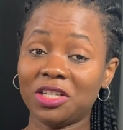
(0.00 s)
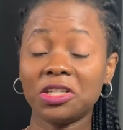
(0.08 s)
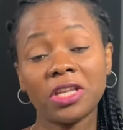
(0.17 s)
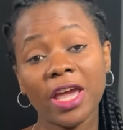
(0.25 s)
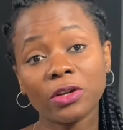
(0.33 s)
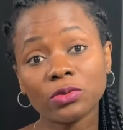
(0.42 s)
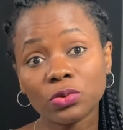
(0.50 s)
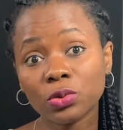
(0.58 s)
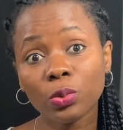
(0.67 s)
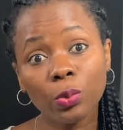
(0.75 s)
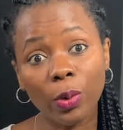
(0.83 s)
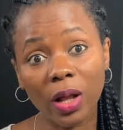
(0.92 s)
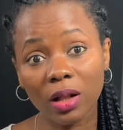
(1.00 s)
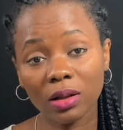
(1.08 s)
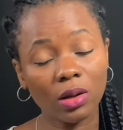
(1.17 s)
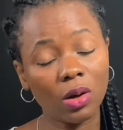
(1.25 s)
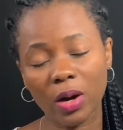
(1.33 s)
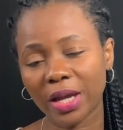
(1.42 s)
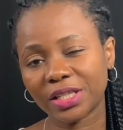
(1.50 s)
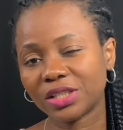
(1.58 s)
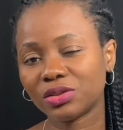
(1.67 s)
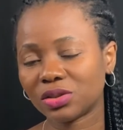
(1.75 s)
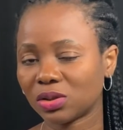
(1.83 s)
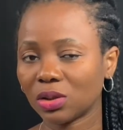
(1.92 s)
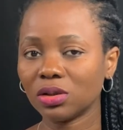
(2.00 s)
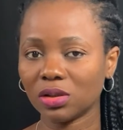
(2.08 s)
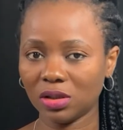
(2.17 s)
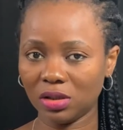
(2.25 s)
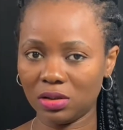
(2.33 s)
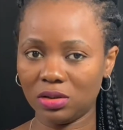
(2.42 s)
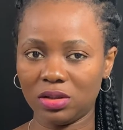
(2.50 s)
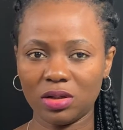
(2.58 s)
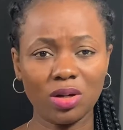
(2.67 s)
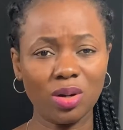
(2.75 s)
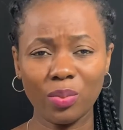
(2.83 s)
Did I do well, or I didn't do so good?